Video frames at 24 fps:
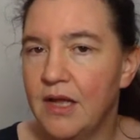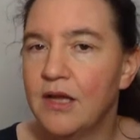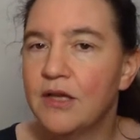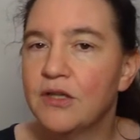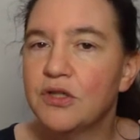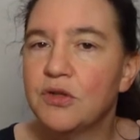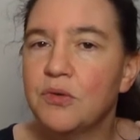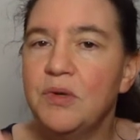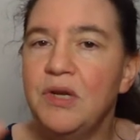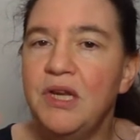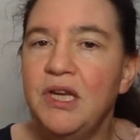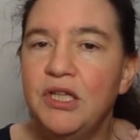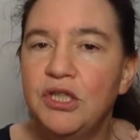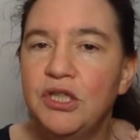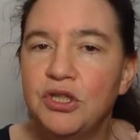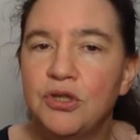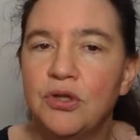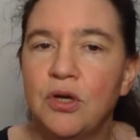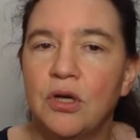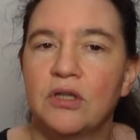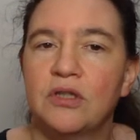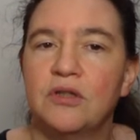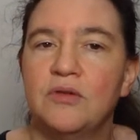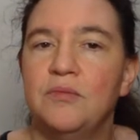So each
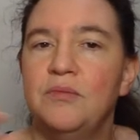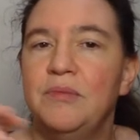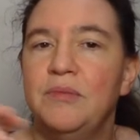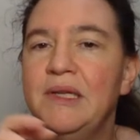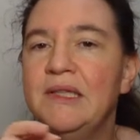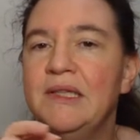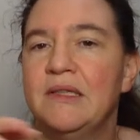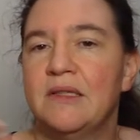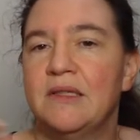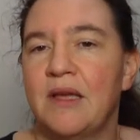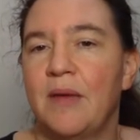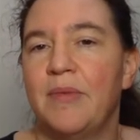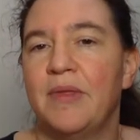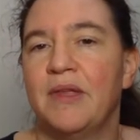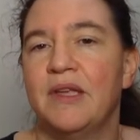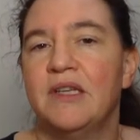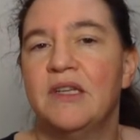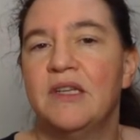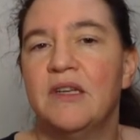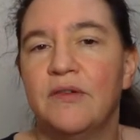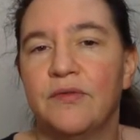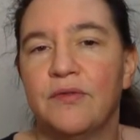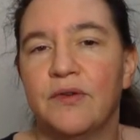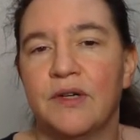dot means something
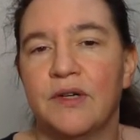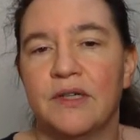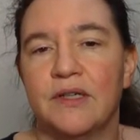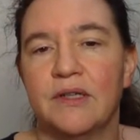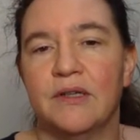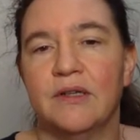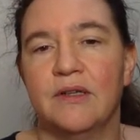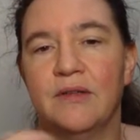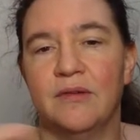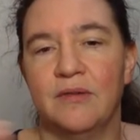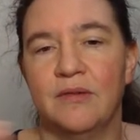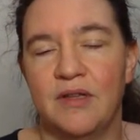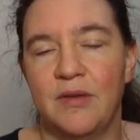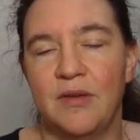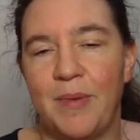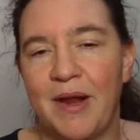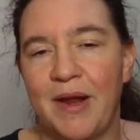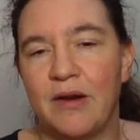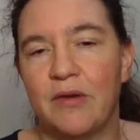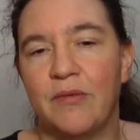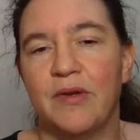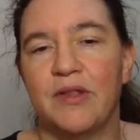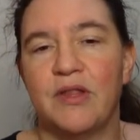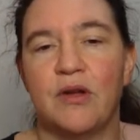different
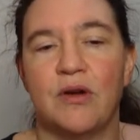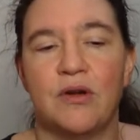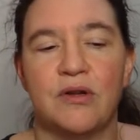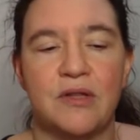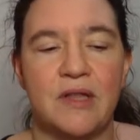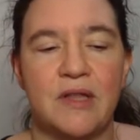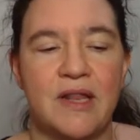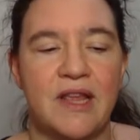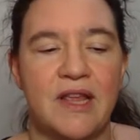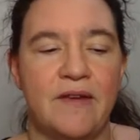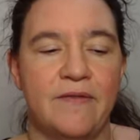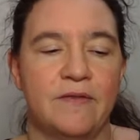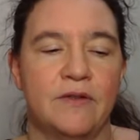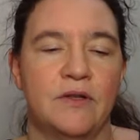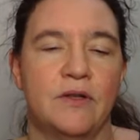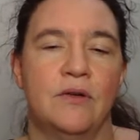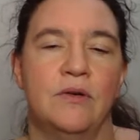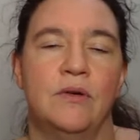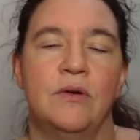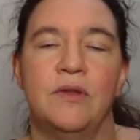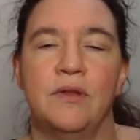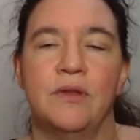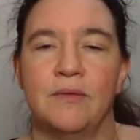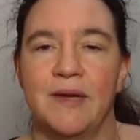depending whether you're on the left
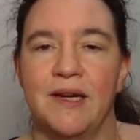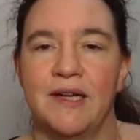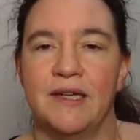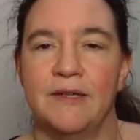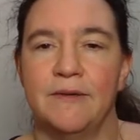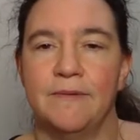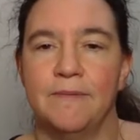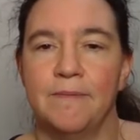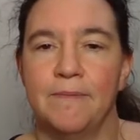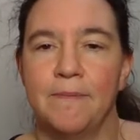or the right.